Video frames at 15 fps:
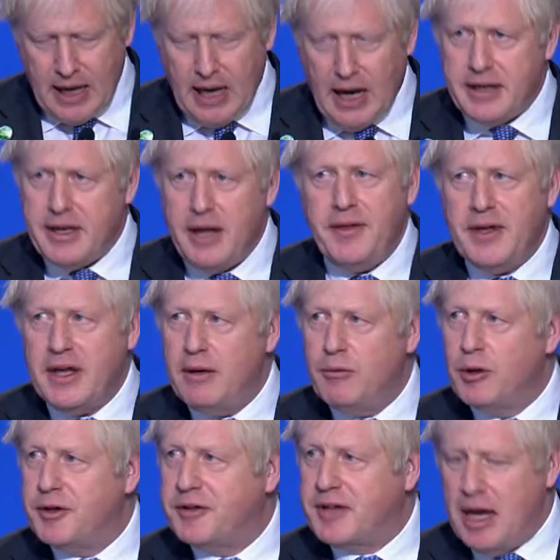I don't think it
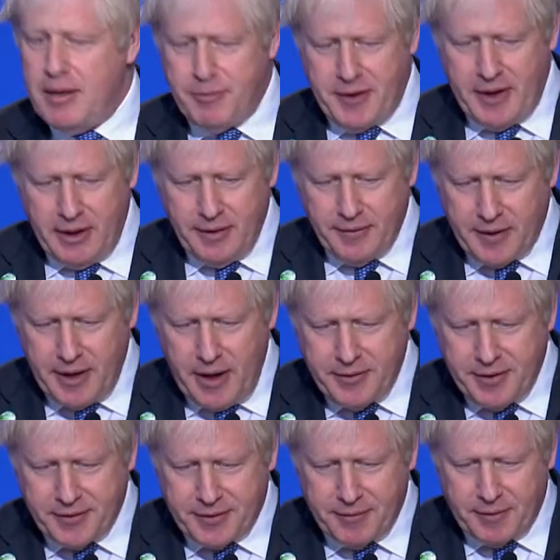will escape the, the
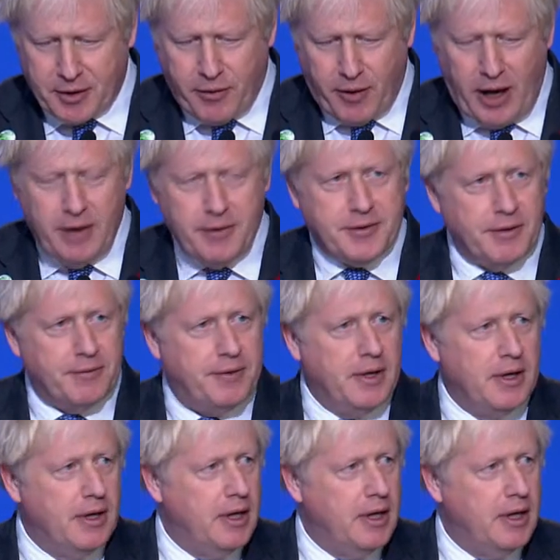notice of the crowds of,